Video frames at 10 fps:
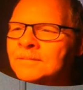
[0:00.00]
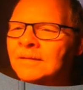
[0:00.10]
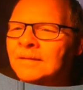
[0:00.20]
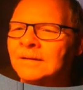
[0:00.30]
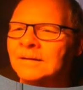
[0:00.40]

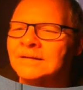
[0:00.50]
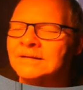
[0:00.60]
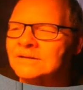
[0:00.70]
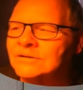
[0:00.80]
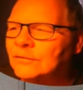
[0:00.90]
This is
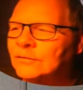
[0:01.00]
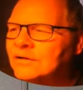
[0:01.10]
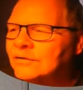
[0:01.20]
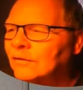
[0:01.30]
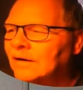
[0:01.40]
freeze
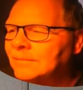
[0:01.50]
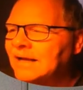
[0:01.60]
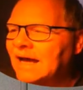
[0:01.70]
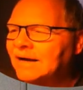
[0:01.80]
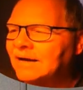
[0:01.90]
frame
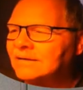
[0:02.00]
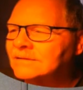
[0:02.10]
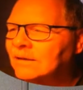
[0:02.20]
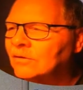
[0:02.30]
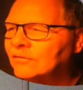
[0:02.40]
data. I don't know
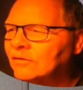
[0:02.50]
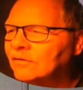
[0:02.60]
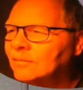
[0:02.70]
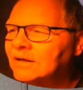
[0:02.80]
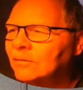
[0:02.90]
if you're
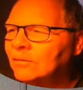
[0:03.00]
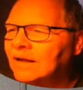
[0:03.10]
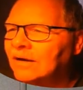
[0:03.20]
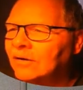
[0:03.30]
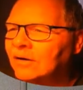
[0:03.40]
familiar with that or
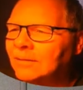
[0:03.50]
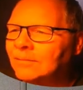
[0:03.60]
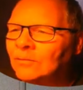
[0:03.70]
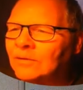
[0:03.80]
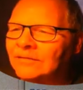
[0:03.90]
not, but
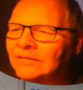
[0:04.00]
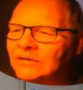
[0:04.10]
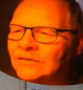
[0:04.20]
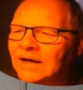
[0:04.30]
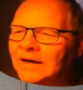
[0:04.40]
whenever you've
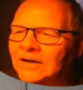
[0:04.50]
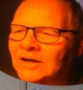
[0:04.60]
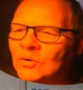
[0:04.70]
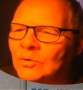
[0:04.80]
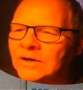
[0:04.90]
got a
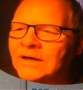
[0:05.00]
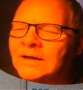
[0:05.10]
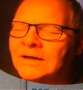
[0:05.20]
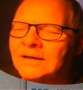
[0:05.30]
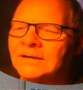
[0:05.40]
code,
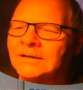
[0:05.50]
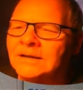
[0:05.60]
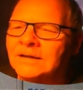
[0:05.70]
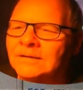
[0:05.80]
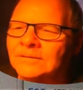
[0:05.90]

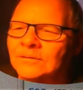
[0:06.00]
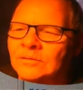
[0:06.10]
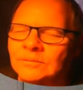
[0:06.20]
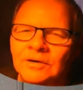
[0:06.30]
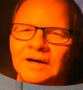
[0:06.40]

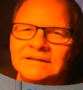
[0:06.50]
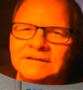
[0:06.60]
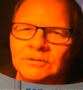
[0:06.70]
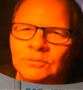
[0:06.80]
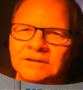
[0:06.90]
Chrysler
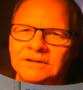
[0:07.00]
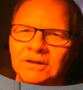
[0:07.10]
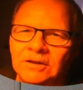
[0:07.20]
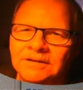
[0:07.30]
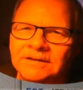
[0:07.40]
would call this